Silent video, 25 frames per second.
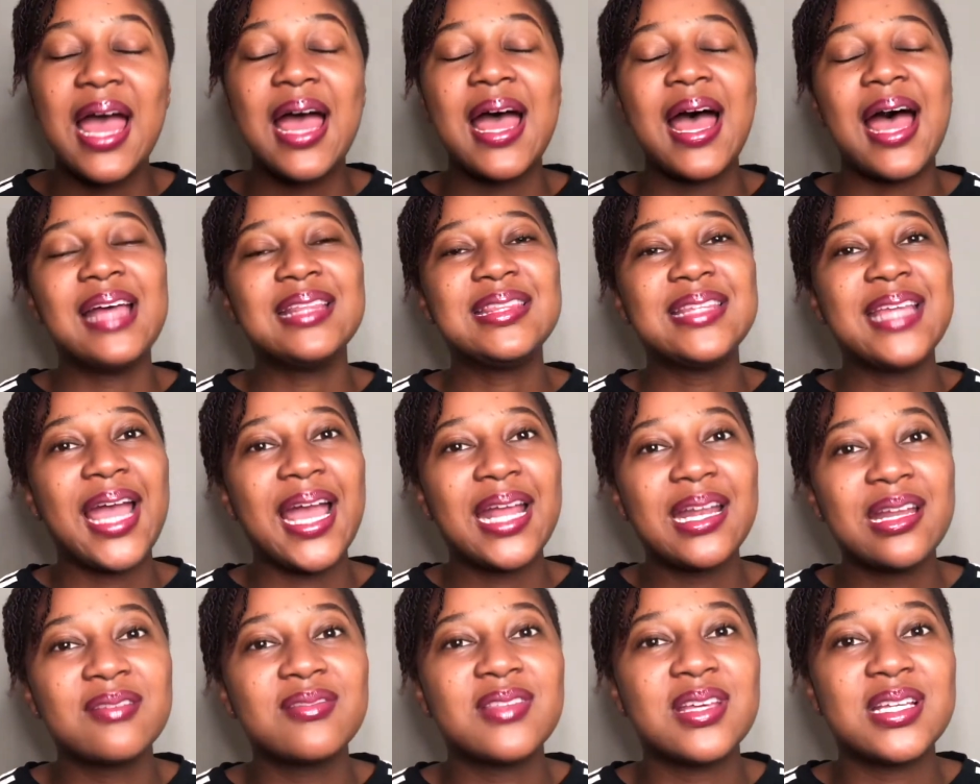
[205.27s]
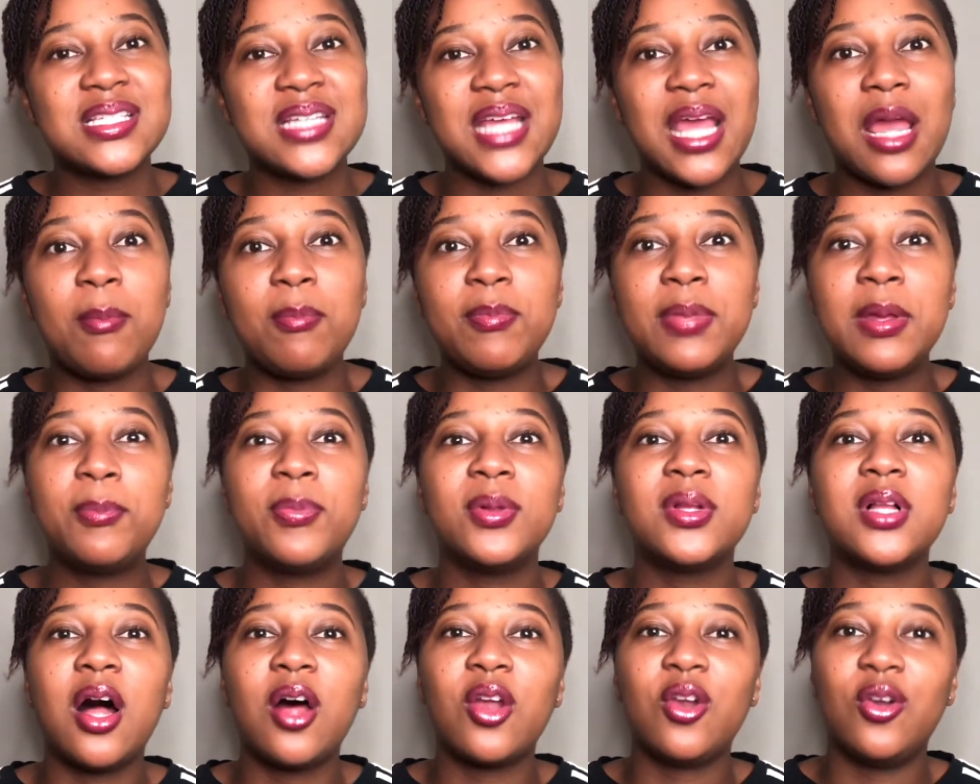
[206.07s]
At the end of the day,
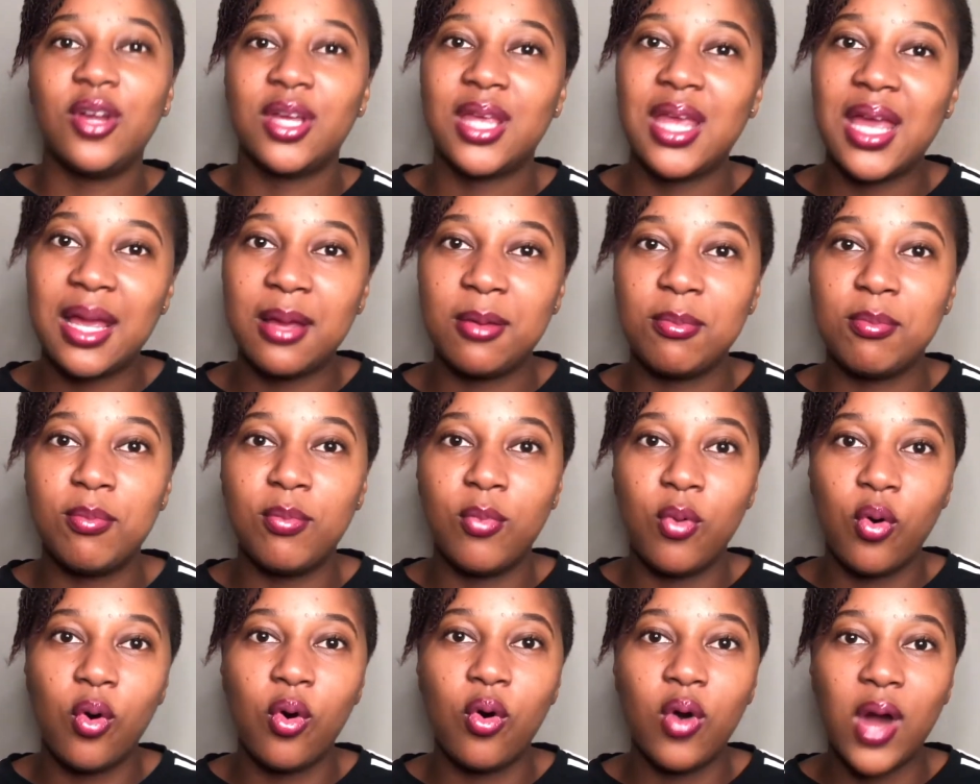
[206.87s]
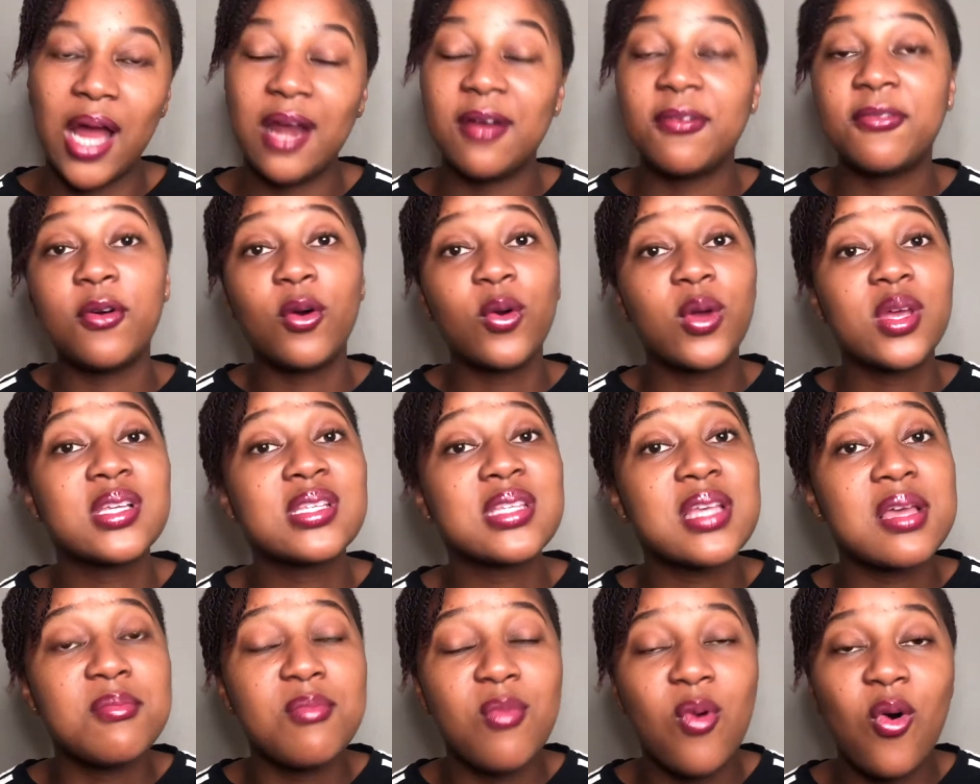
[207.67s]
people are looking more and
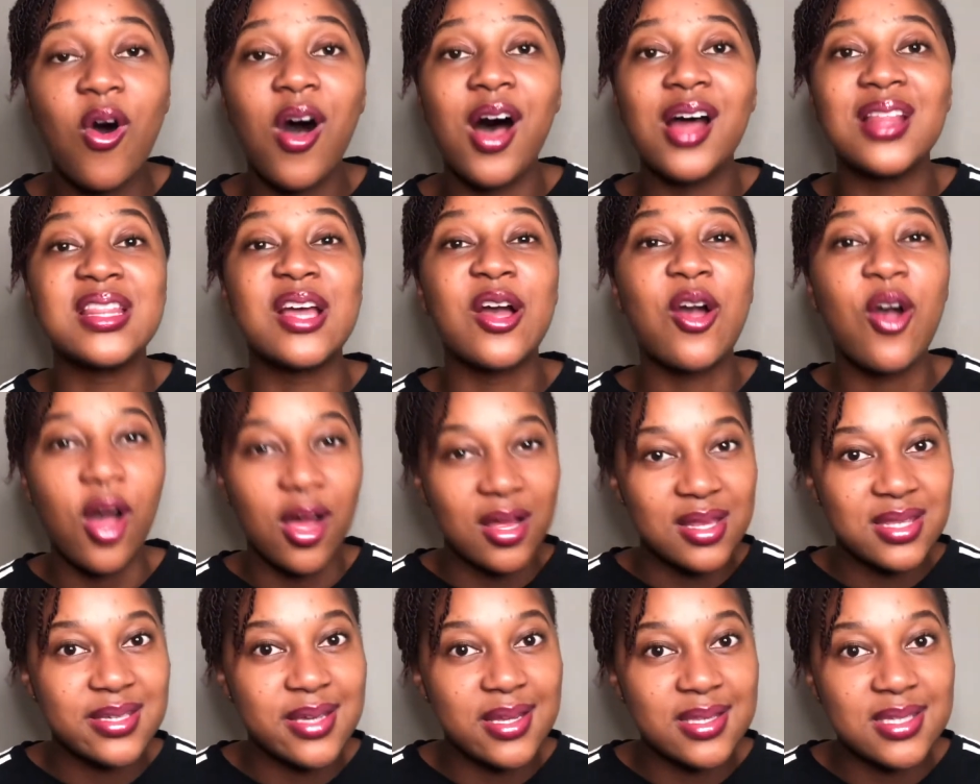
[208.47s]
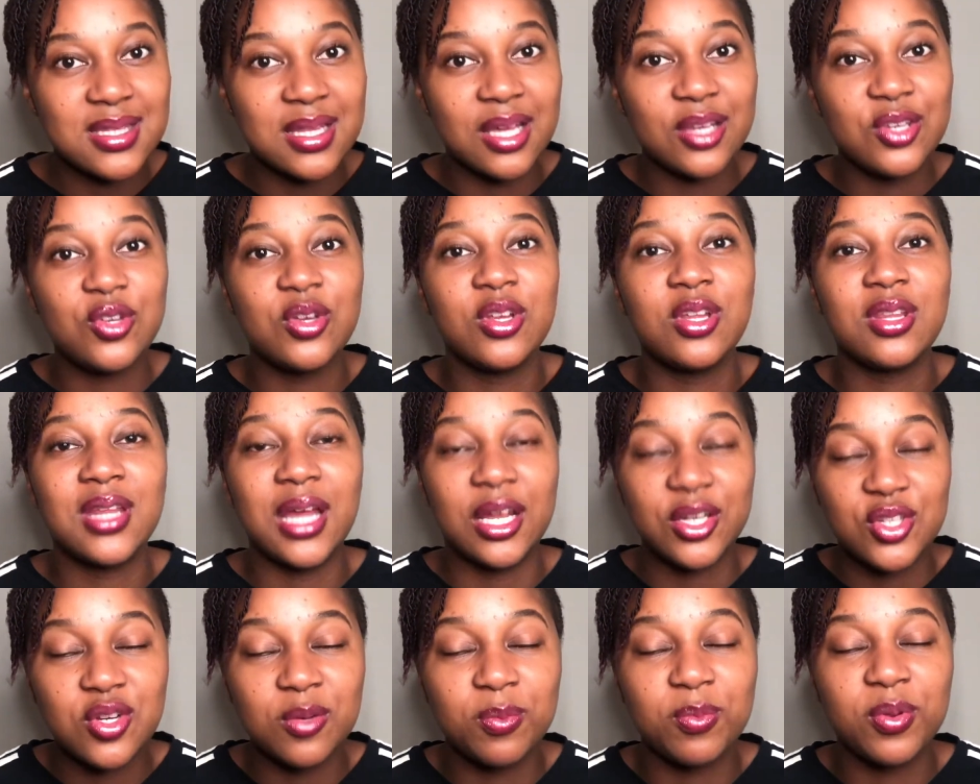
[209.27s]
focusing more on the content
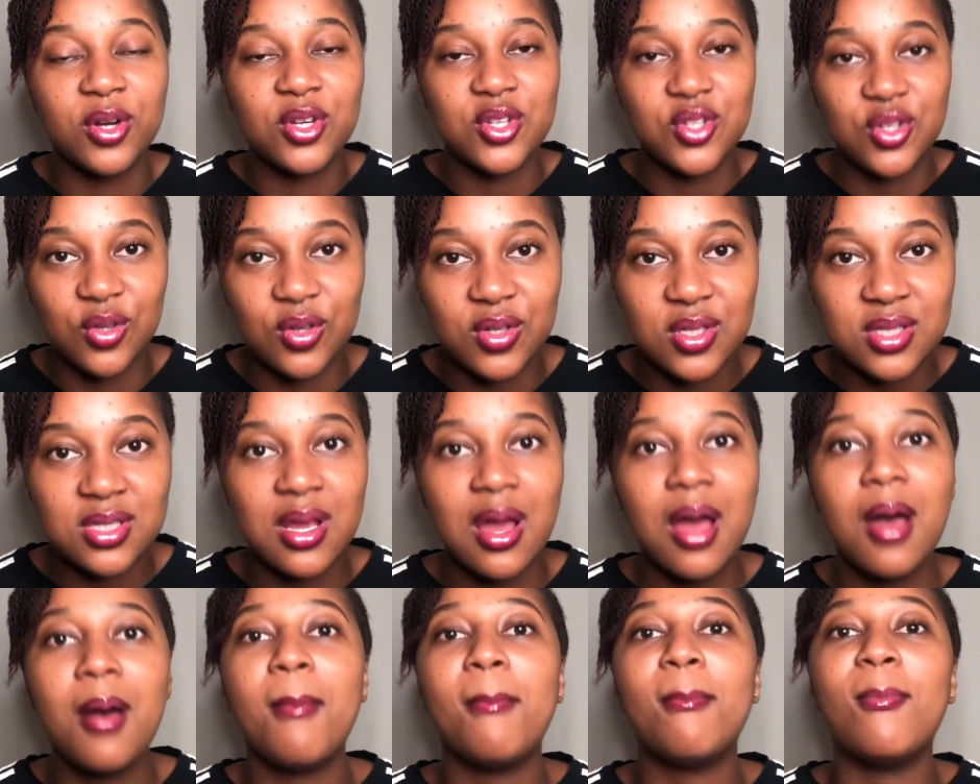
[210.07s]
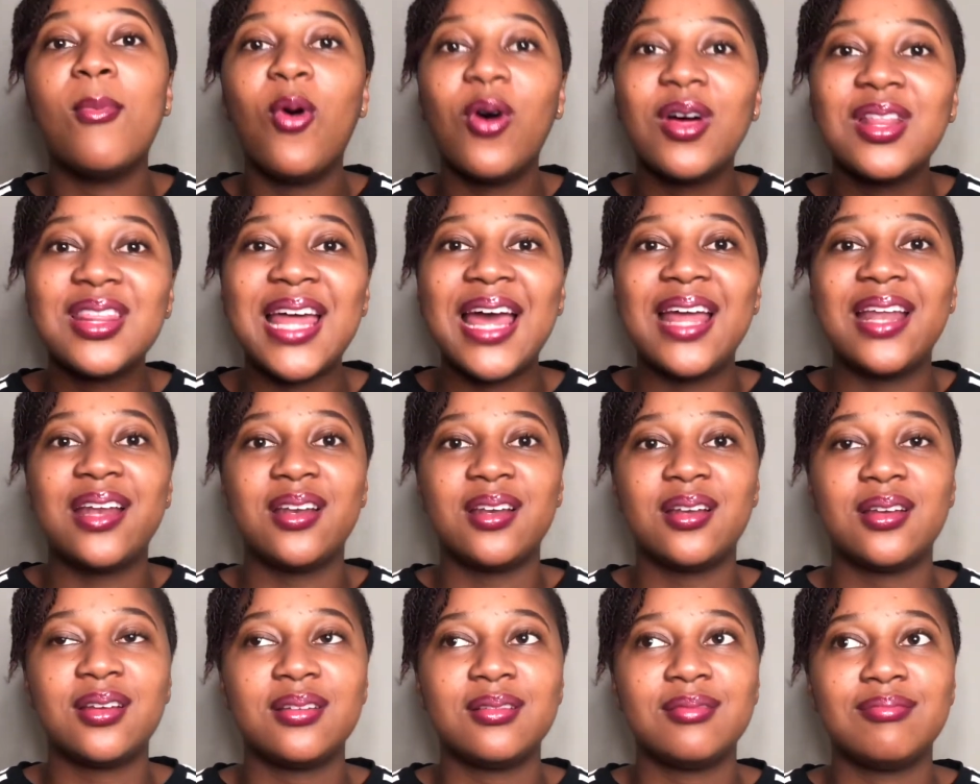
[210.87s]
that you produce, more
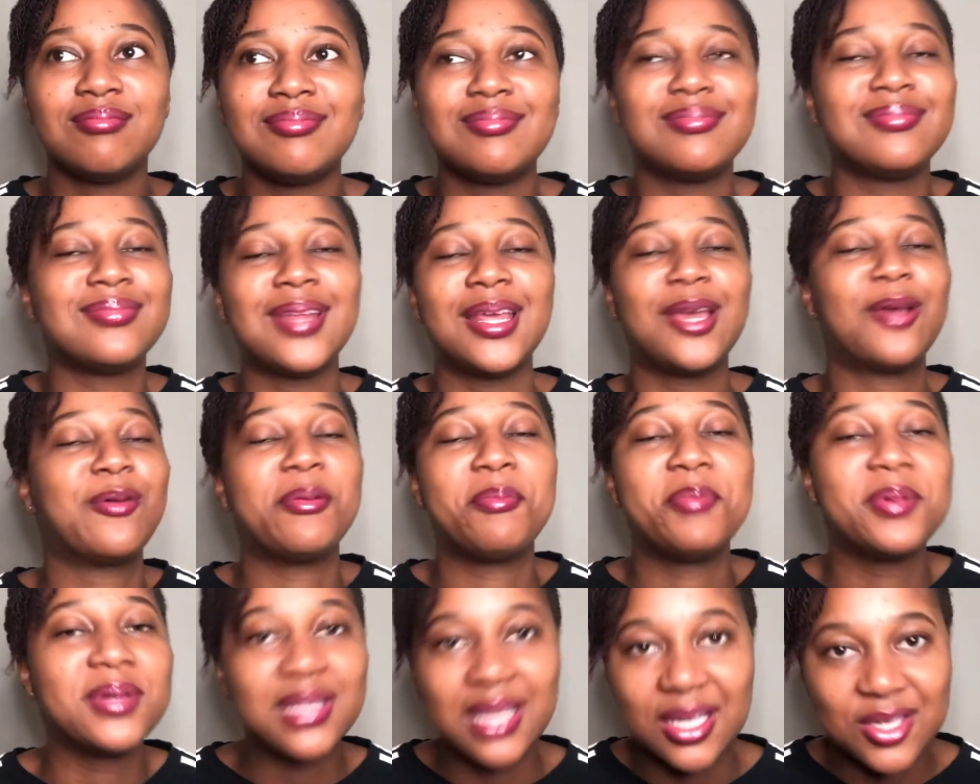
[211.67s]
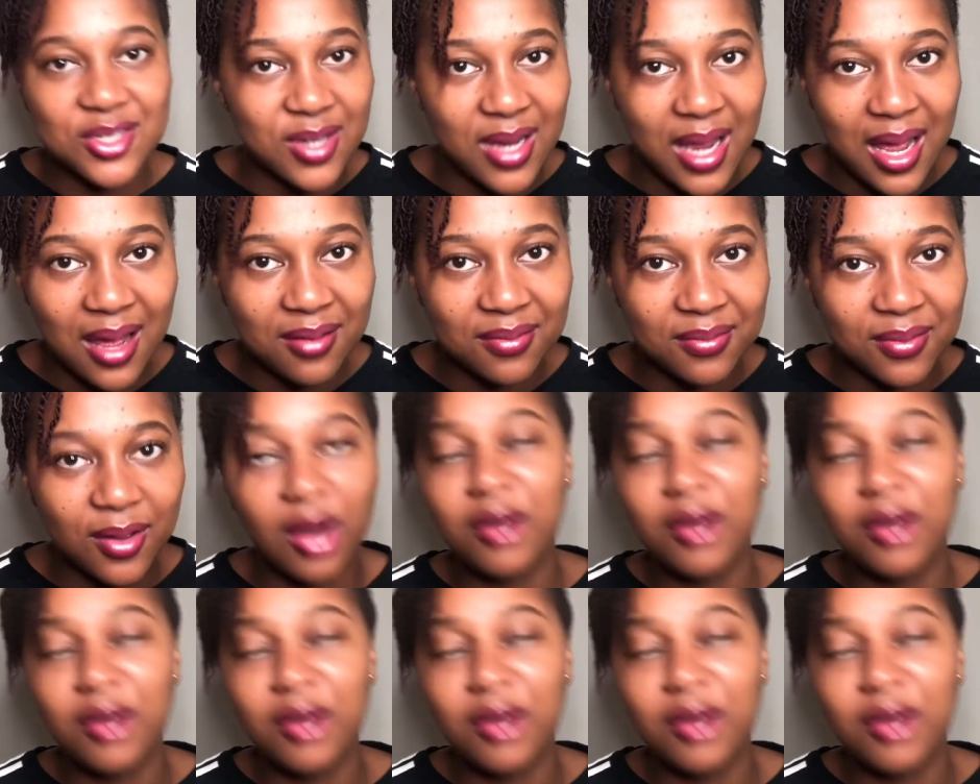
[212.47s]
than the equipment that you have.